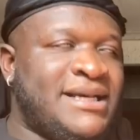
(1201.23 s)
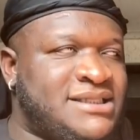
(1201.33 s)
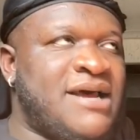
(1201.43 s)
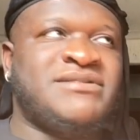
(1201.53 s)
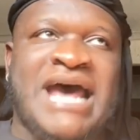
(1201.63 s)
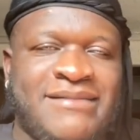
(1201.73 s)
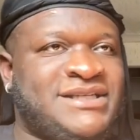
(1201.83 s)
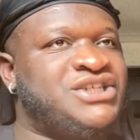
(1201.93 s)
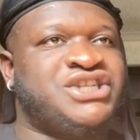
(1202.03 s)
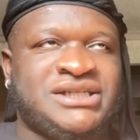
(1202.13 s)
sometimes
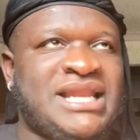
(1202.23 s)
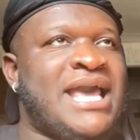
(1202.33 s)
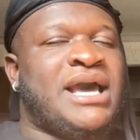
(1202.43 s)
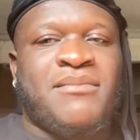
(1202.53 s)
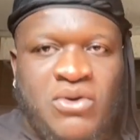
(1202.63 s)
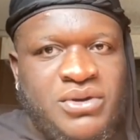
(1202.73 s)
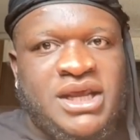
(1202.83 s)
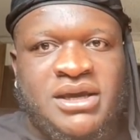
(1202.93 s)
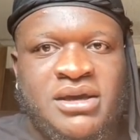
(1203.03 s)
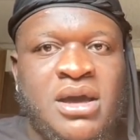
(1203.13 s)
it's just like, come on,
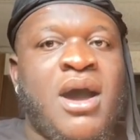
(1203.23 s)
nigga.